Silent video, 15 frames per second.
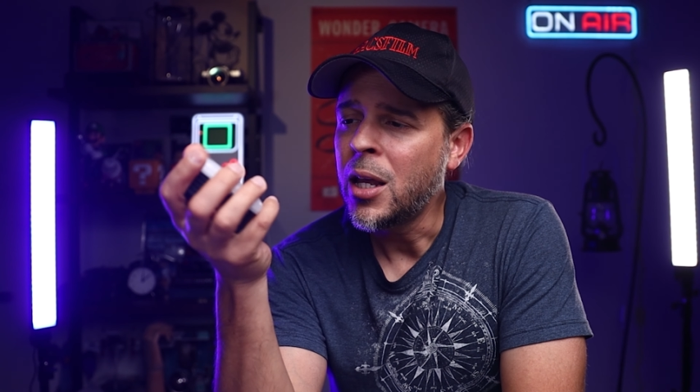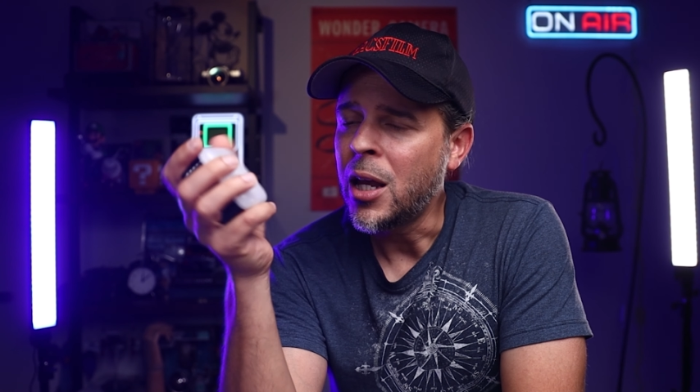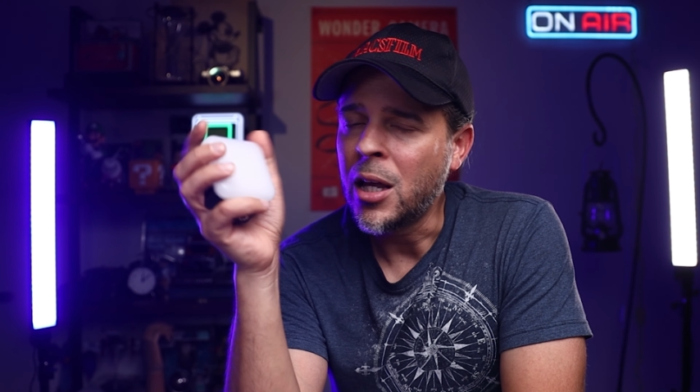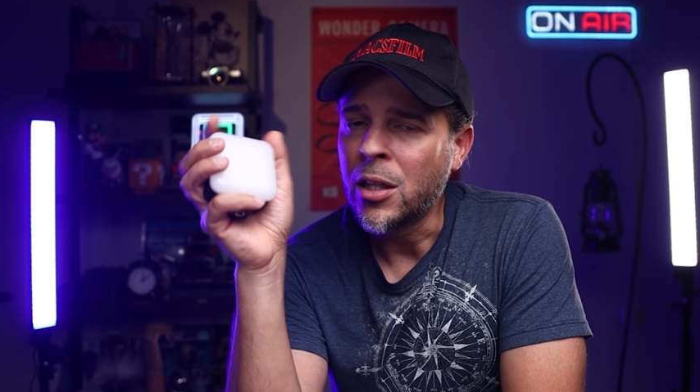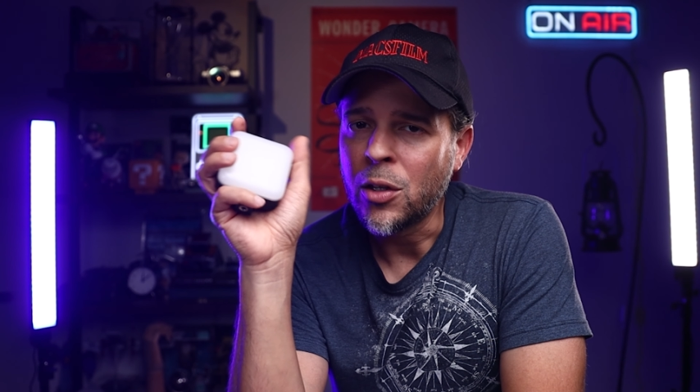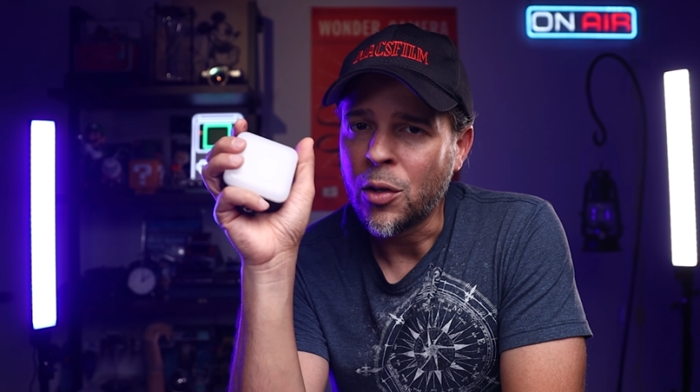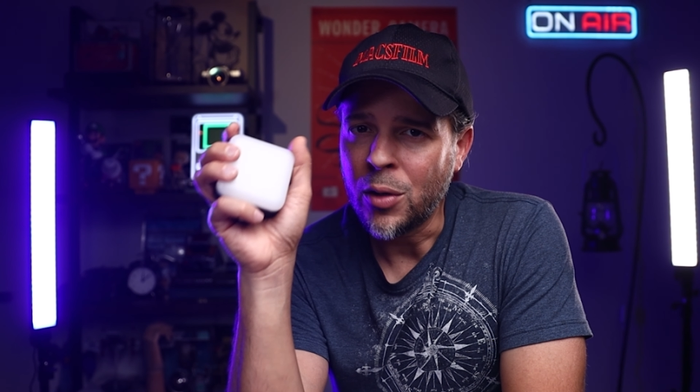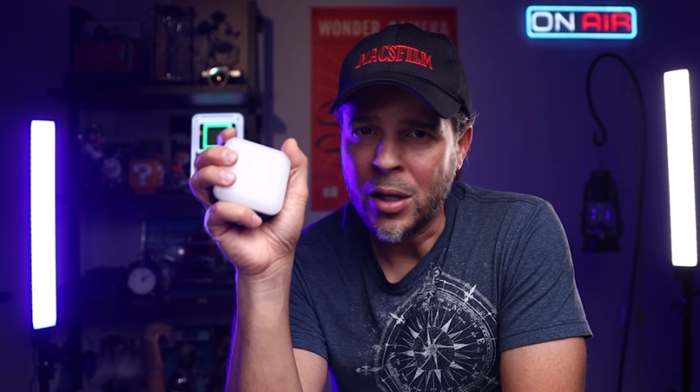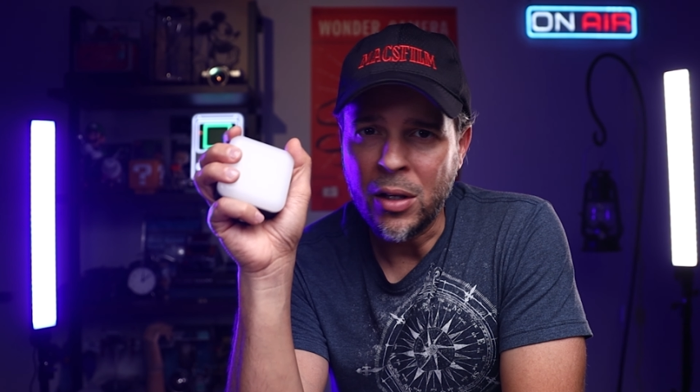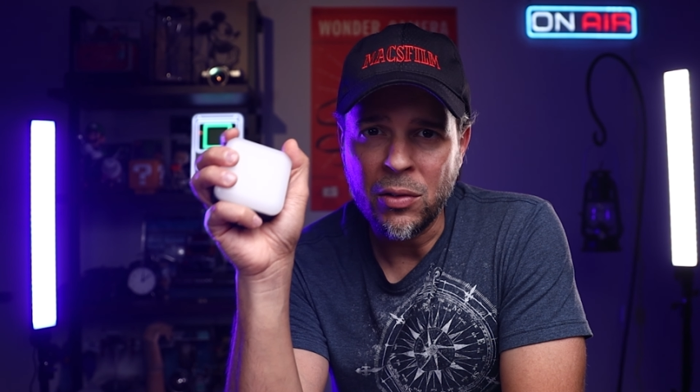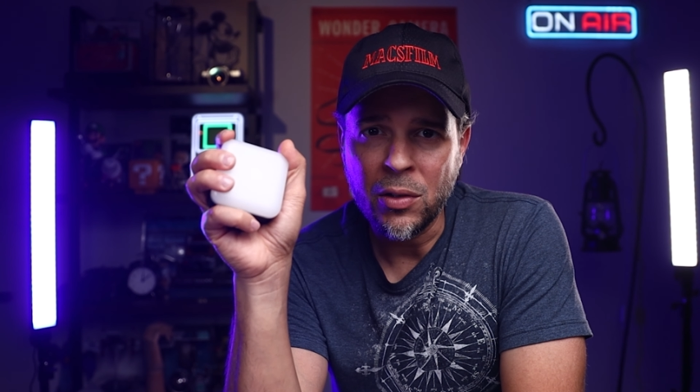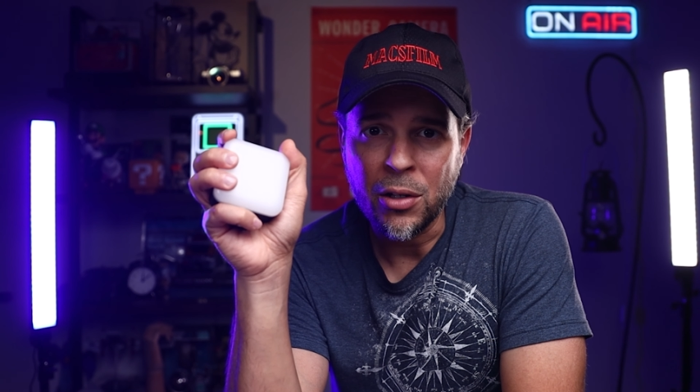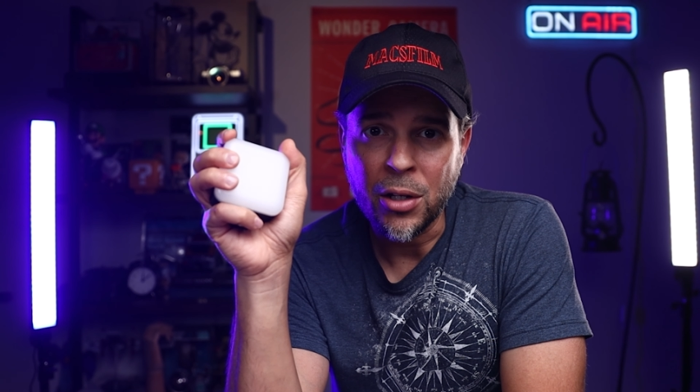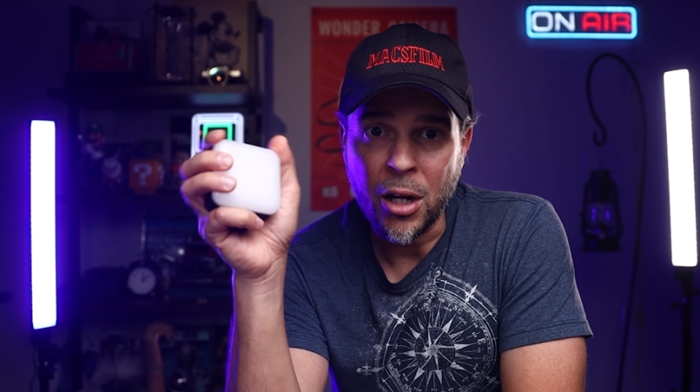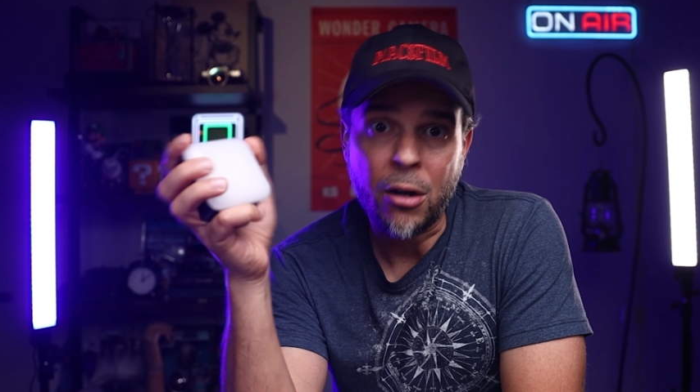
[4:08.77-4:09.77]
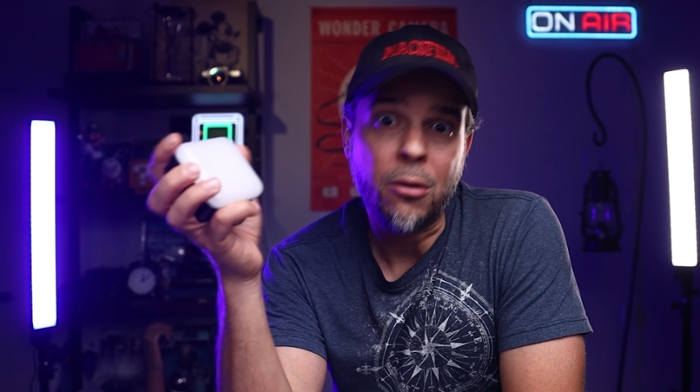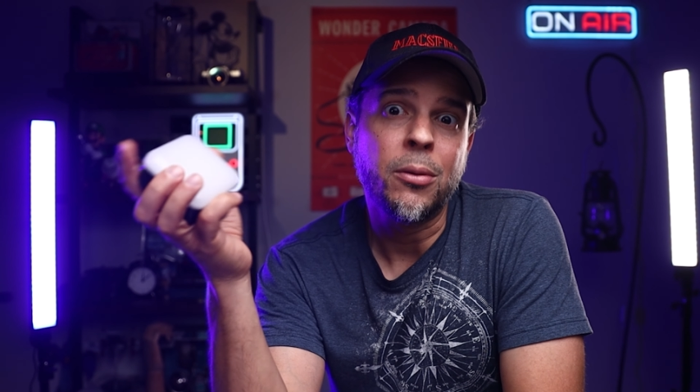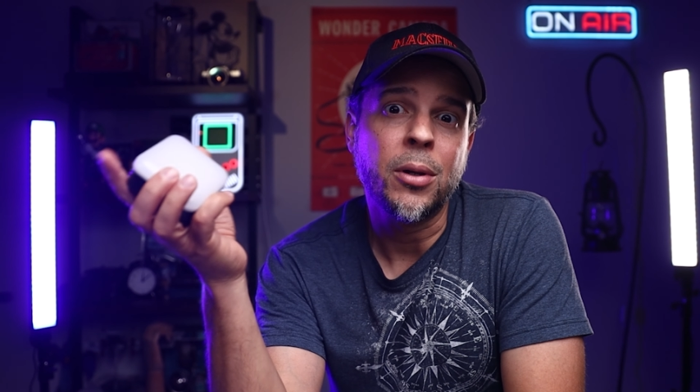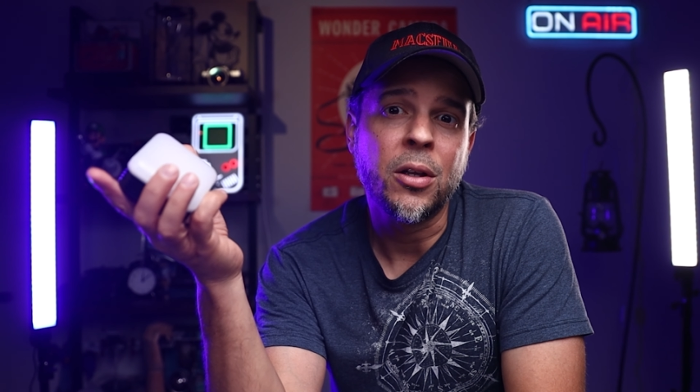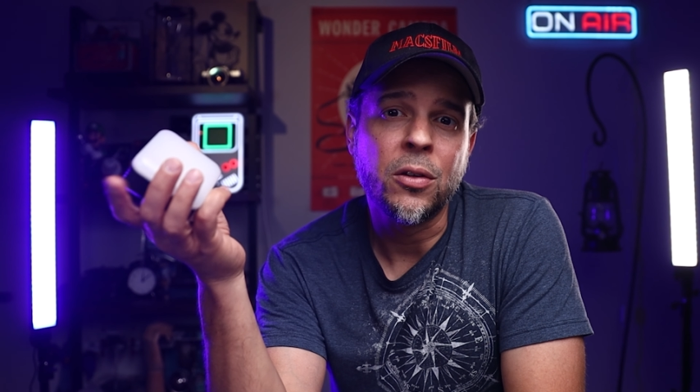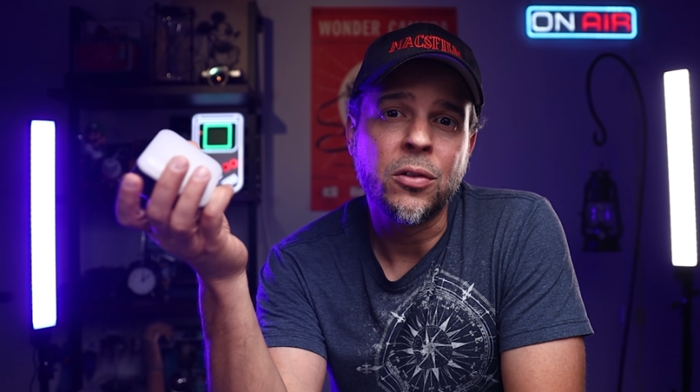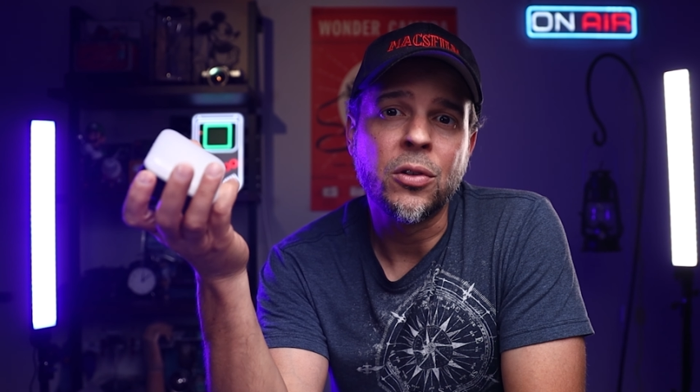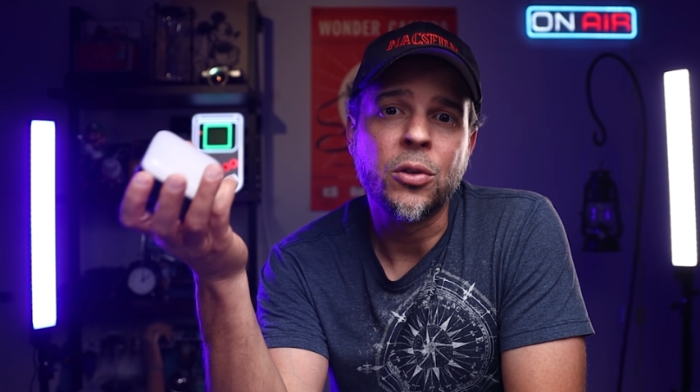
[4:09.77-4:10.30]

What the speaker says: and they're easy to carry because